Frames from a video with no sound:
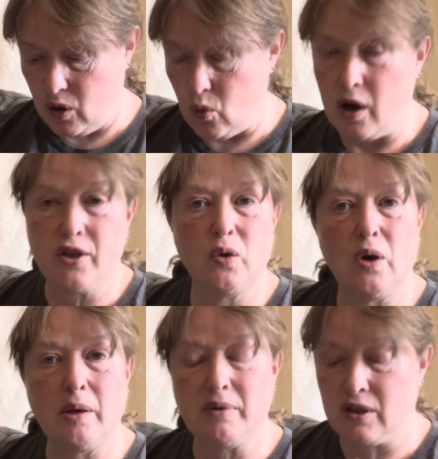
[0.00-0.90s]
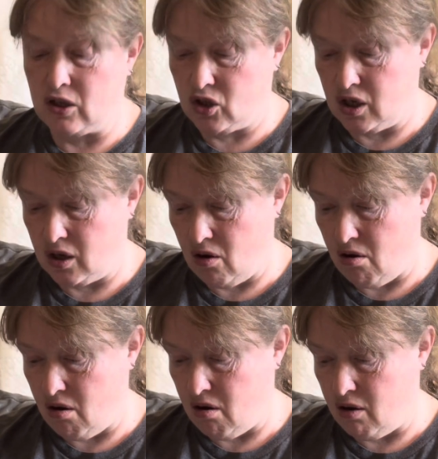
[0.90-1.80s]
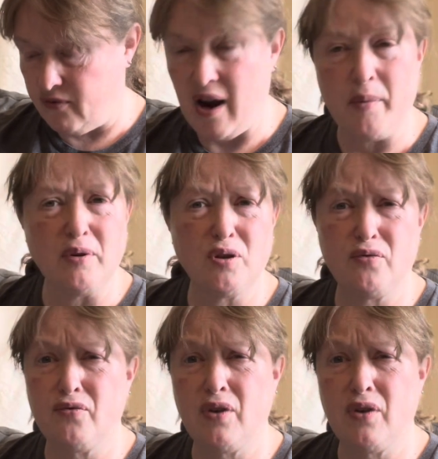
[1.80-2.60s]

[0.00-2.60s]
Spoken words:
watching while I'm stitching are Fibers